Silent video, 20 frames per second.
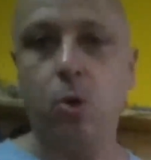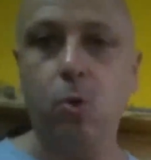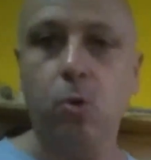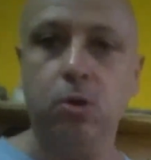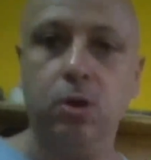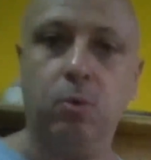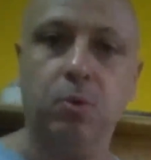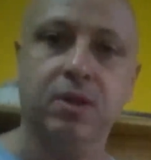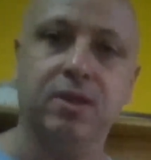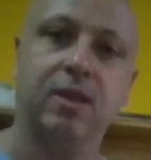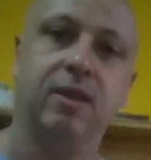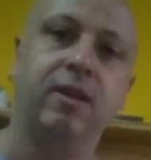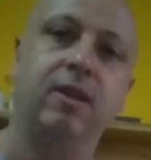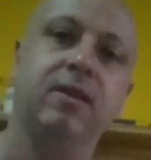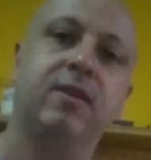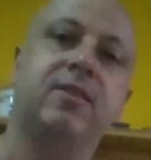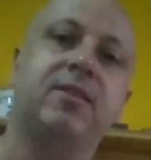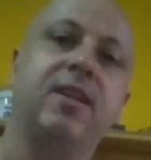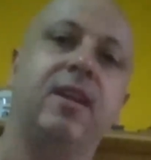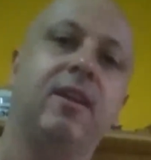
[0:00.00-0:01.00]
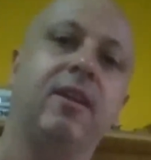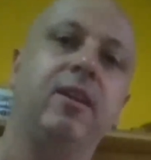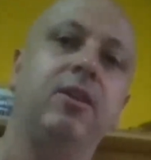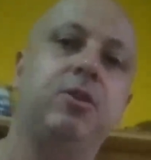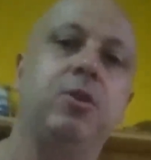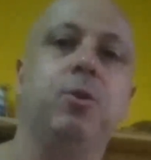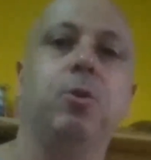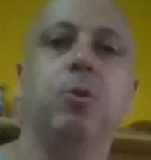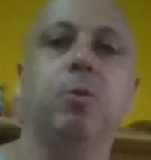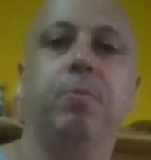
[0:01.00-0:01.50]
cool it was a little silly
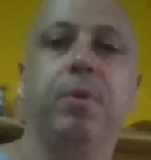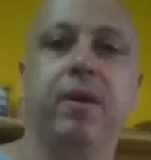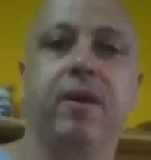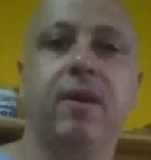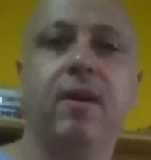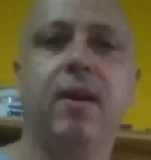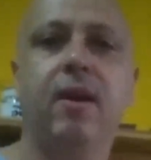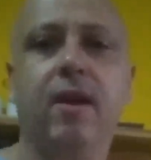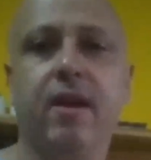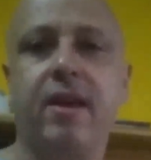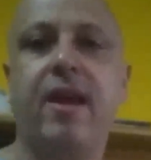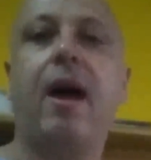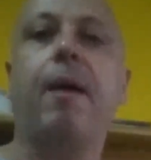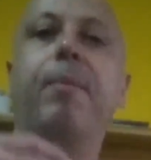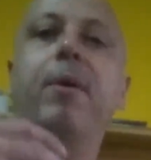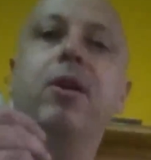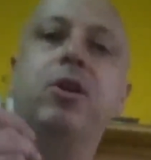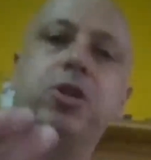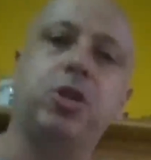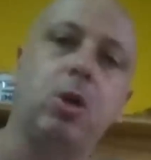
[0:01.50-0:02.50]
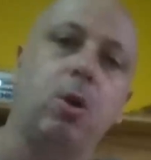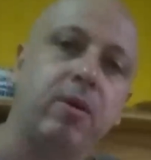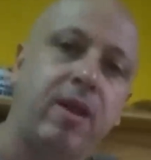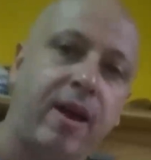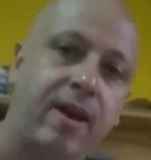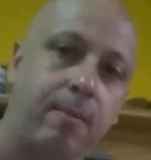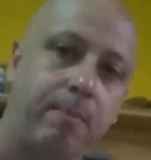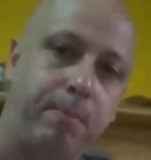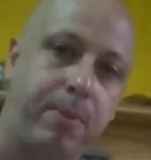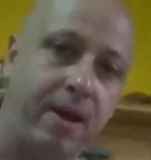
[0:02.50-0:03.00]
too. But yeah, I'm going to show
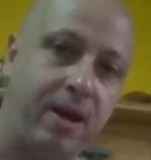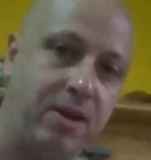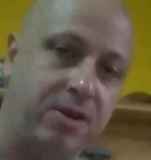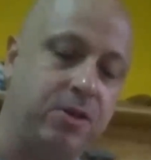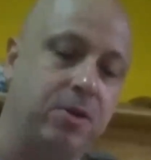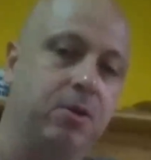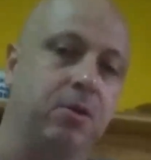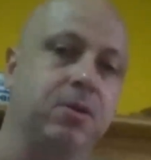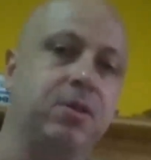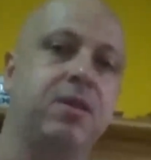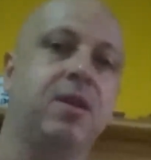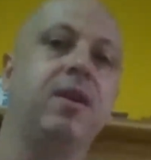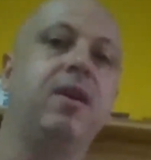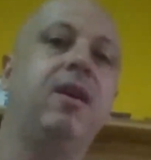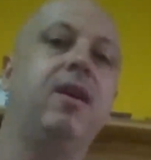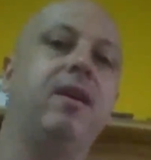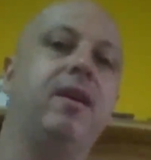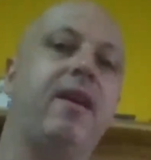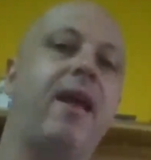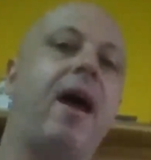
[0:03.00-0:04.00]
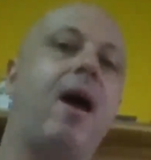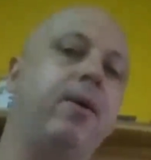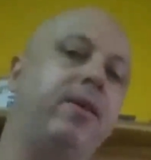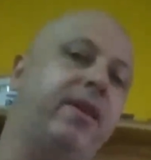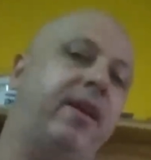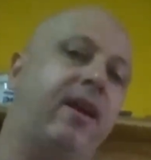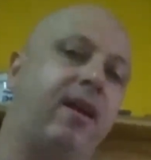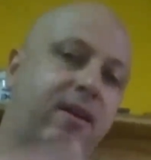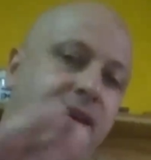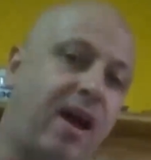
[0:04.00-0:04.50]
that in pictures now,
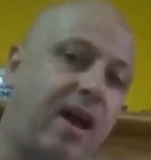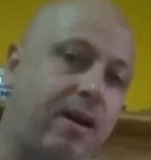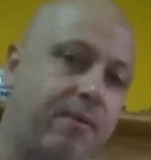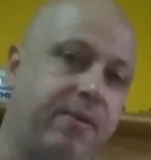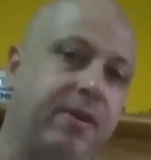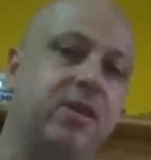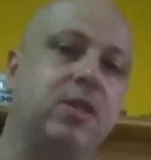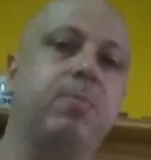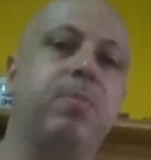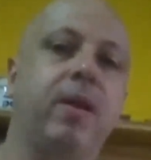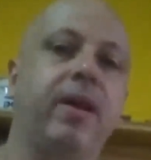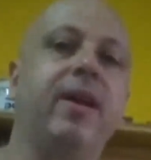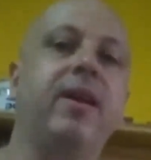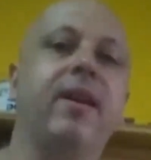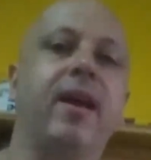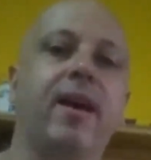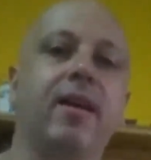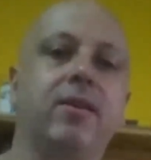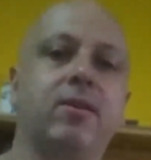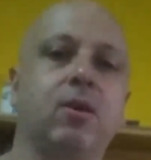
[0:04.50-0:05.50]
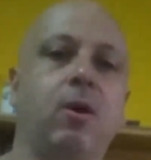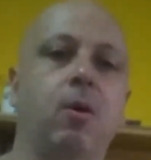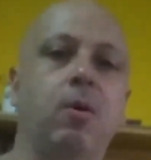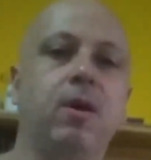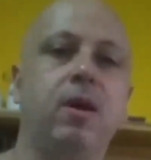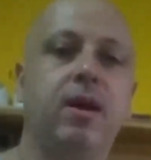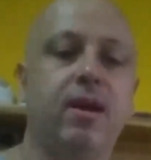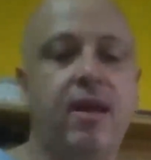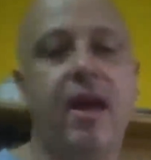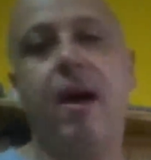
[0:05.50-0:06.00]
and then I'll kind of explain that. So
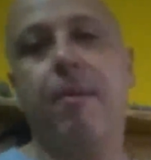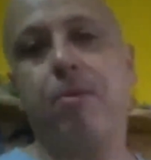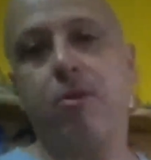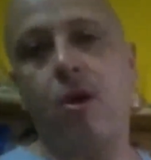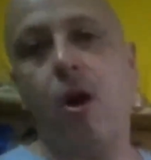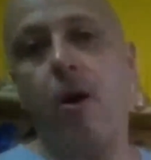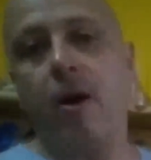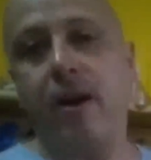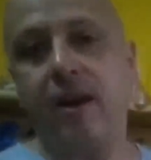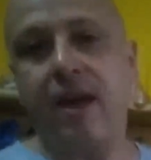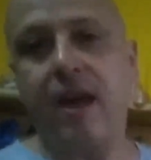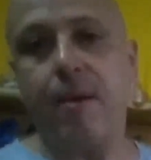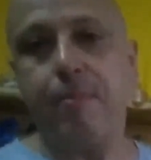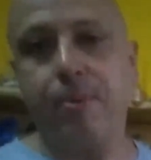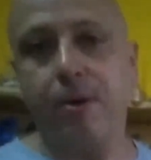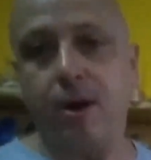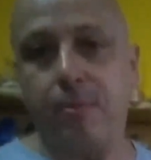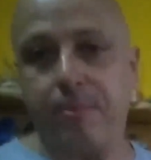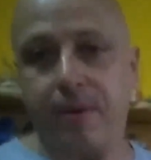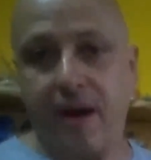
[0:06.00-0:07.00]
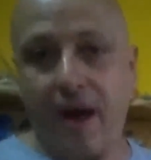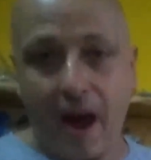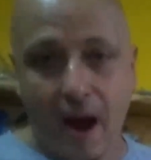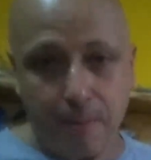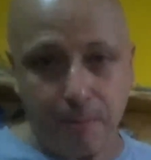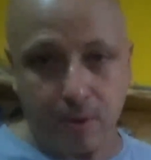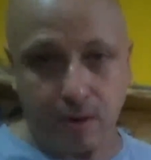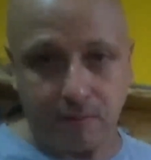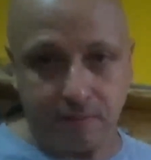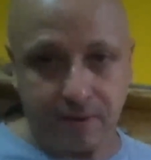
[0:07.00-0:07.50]
yeah, I'm sorry I can't put up a
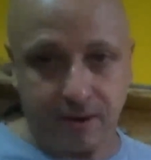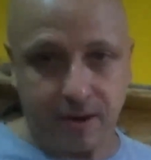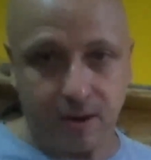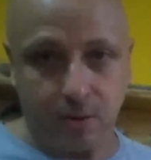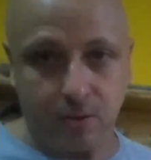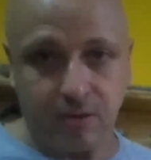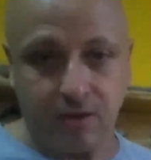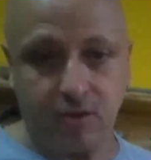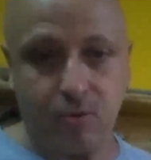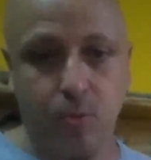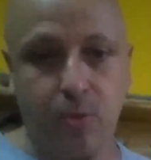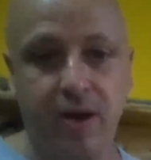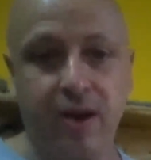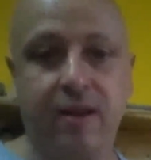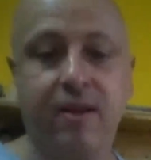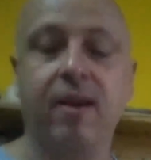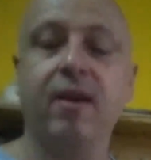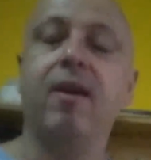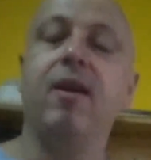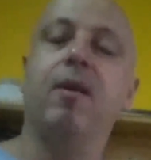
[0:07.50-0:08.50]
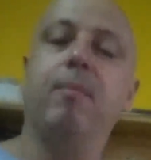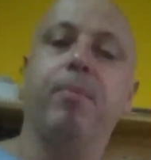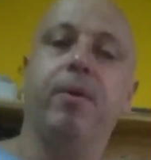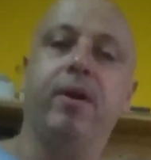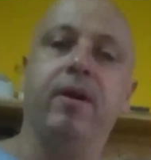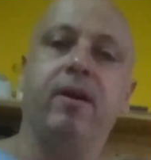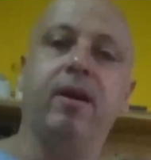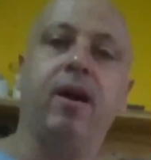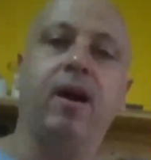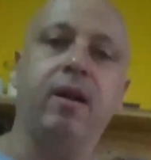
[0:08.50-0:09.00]
hammering video this week,
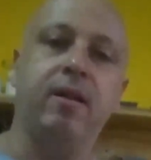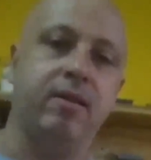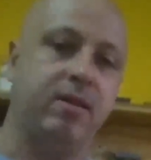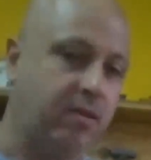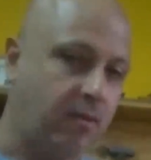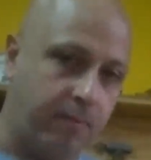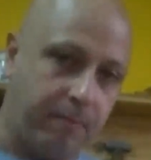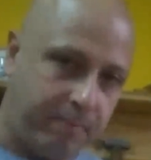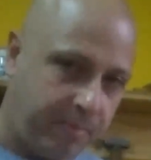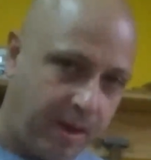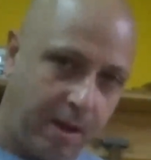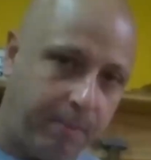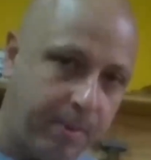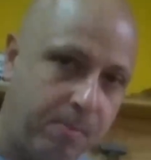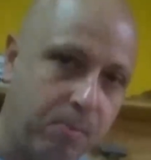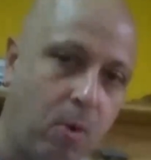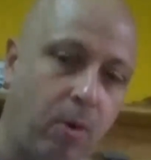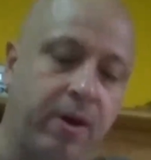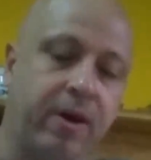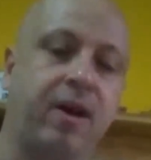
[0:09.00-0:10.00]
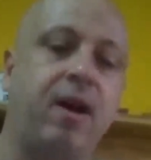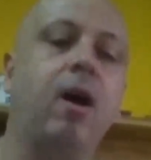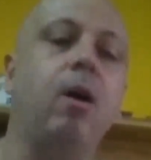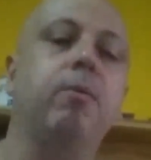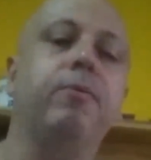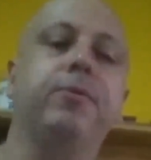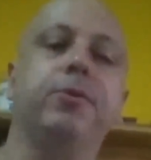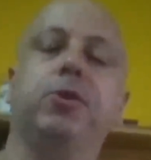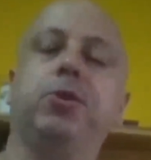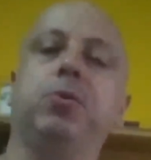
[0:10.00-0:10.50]
but there'll be more to
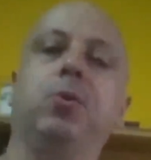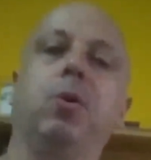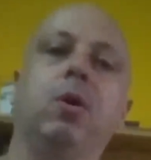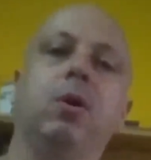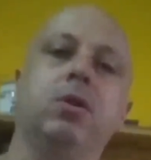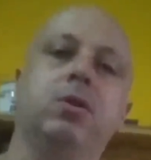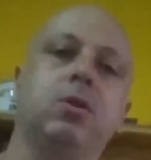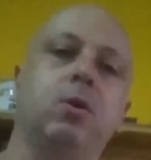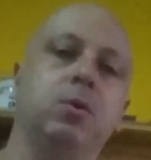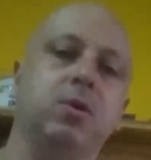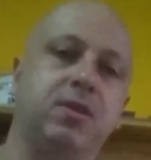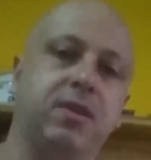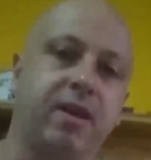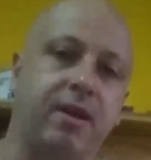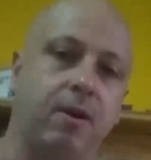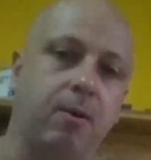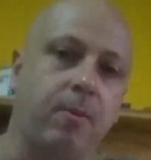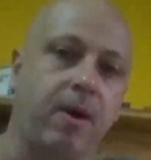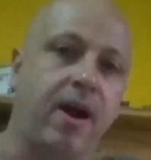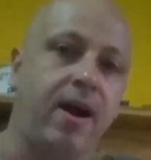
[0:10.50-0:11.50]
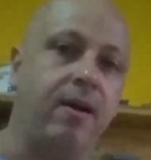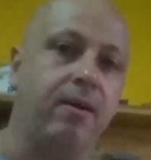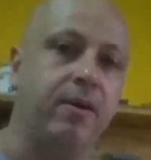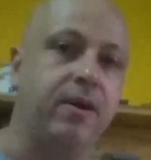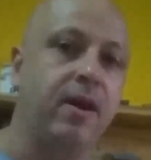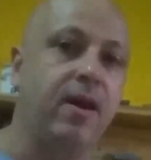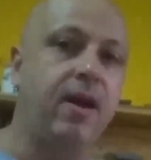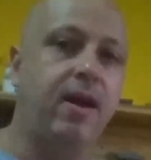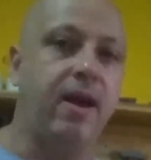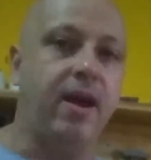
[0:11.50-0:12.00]
come for sure, so stick around.